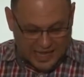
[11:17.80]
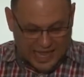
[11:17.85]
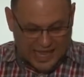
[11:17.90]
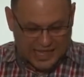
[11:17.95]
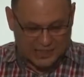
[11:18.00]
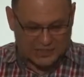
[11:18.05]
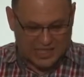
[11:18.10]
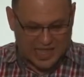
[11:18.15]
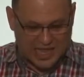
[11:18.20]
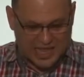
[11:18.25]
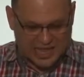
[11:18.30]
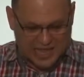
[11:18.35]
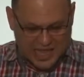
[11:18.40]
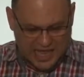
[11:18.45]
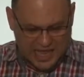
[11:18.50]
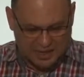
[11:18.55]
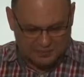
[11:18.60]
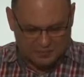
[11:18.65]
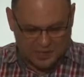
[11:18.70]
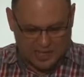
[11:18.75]
And they
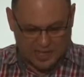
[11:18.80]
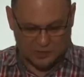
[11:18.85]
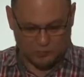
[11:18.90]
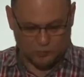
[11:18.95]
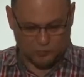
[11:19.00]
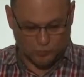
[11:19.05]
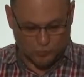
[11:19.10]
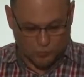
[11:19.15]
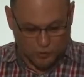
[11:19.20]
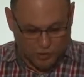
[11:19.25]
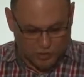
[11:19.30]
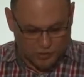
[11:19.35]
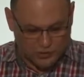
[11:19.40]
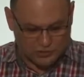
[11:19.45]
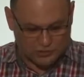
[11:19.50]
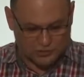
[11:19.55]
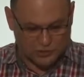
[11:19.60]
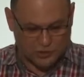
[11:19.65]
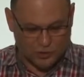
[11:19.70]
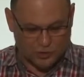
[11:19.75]
came and
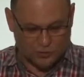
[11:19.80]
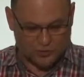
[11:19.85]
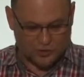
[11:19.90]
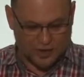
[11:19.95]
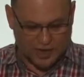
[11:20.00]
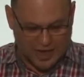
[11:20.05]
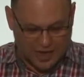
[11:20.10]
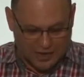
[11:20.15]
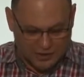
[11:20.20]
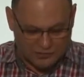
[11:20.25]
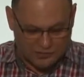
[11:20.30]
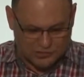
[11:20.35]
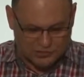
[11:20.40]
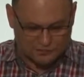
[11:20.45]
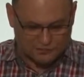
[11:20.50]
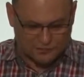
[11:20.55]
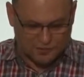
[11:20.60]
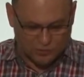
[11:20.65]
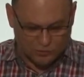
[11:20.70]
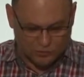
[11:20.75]
worked on the house
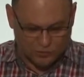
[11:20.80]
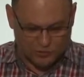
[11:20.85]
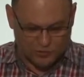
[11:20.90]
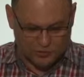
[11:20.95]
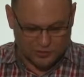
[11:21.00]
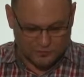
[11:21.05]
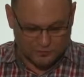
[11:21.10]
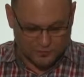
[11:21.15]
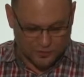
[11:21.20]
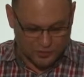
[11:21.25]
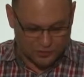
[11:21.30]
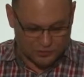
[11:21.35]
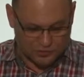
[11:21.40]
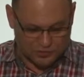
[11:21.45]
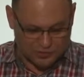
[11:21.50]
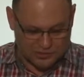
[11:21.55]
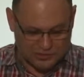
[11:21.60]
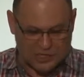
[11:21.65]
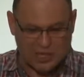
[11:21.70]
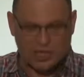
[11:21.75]
of the Lord of
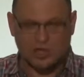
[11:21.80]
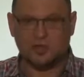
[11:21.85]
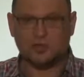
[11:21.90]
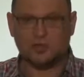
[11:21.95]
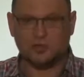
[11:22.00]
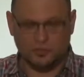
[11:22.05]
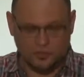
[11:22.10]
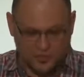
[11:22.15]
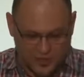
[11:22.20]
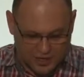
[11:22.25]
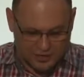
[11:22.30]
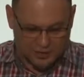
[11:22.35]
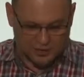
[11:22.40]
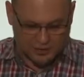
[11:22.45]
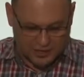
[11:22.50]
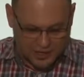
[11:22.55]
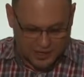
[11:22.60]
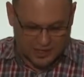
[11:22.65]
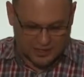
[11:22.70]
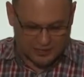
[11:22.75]
hosts,
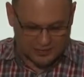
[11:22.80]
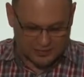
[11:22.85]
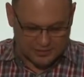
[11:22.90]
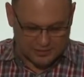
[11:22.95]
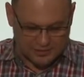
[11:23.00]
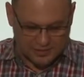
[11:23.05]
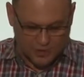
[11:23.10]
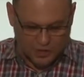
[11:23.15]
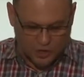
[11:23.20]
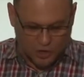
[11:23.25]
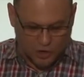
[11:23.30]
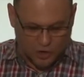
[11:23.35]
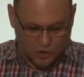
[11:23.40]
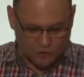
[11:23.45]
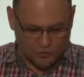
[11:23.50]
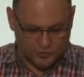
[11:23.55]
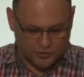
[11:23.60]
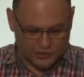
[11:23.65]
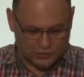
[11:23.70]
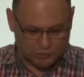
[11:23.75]
their God,
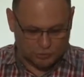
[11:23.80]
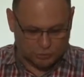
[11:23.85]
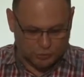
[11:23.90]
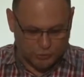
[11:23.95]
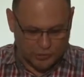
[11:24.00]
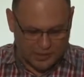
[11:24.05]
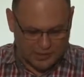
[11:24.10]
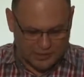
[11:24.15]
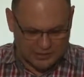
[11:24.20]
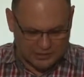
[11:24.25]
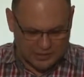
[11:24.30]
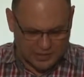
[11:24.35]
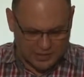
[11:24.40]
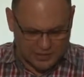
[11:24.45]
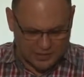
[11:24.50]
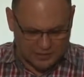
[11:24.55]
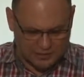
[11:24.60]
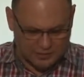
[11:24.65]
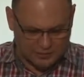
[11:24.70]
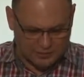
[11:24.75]
on the
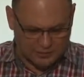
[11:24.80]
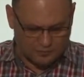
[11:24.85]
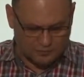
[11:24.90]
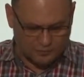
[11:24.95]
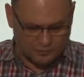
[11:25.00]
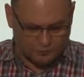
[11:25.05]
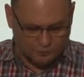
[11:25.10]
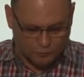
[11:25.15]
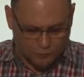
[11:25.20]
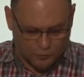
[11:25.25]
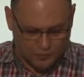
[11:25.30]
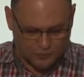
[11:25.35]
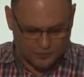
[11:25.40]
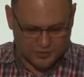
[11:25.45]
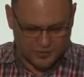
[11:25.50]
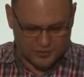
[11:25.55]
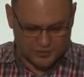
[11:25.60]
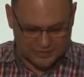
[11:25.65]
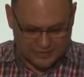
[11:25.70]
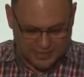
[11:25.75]

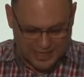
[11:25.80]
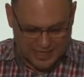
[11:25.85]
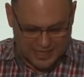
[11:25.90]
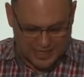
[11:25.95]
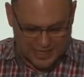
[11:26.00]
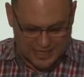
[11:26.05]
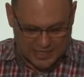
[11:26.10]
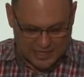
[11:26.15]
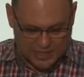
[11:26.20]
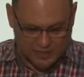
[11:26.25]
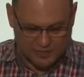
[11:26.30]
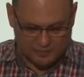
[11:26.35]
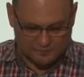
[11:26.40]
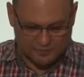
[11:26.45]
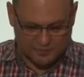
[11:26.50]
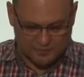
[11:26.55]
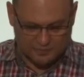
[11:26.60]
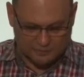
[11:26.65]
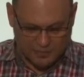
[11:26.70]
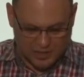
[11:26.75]
24th day
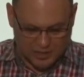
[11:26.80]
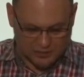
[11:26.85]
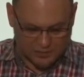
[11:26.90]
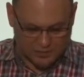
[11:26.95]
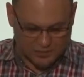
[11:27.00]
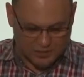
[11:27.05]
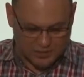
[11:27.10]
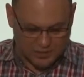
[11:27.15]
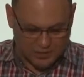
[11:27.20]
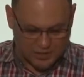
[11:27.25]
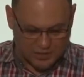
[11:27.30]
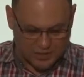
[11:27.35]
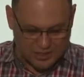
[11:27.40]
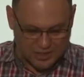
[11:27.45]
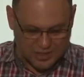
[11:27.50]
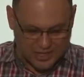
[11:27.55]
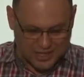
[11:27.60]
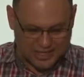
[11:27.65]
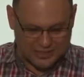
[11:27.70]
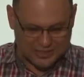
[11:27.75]
of the month,
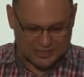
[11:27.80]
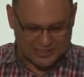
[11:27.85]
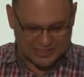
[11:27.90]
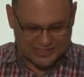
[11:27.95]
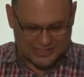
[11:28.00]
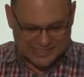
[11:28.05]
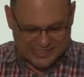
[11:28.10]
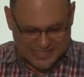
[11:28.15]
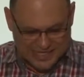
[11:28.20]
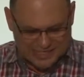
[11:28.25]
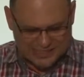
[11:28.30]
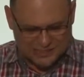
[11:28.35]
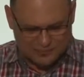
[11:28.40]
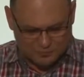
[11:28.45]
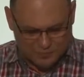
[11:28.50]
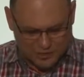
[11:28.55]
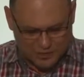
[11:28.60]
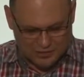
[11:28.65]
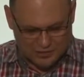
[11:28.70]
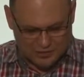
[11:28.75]
in the
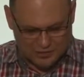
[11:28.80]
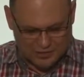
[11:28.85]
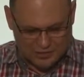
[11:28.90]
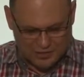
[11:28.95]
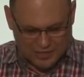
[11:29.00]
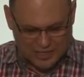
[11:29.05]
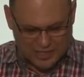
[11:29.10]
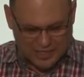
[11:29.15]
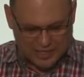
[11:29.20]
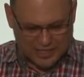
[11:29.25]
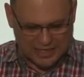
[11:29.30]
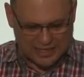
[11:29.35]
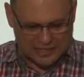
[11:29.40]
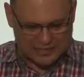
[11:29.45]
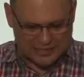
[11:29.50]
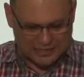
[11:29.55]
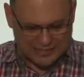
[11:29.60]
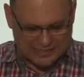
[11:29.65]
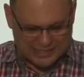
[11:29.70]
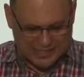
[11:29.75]
sixth month,
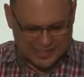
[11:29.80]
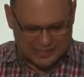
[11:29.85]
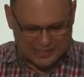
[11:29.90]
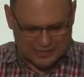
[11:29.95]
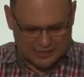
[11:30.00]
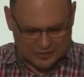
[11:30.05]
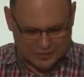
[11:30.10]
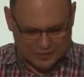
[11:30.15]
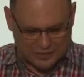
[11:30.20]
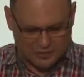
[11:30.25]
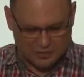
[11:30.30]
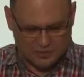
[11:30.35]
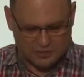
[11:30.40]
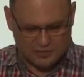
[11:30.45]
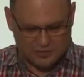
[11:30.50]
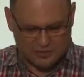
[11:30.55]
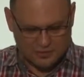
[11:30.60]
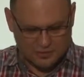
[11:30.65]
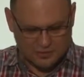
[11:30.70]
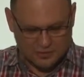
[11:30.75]
in the second year
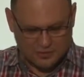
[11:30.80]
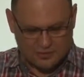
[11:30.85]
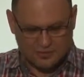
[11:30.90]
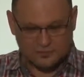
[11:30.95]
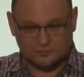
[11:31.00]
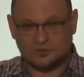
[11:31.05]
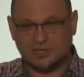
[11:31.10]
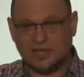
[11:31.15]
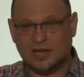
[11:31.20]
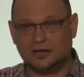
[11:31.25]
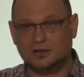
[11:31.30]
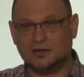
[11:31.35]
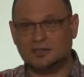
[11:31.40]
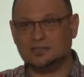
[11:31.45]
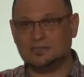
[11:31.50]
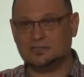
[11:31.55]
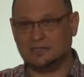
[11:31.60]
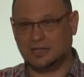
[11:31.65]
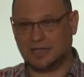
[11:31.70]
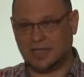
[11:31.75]
of
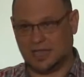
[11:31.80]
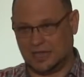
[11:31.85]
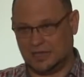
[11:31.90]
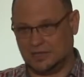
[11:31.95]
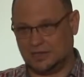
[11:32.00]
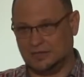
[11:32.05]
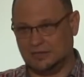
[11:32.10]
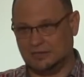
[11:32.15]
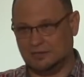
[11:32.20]
Darius the king.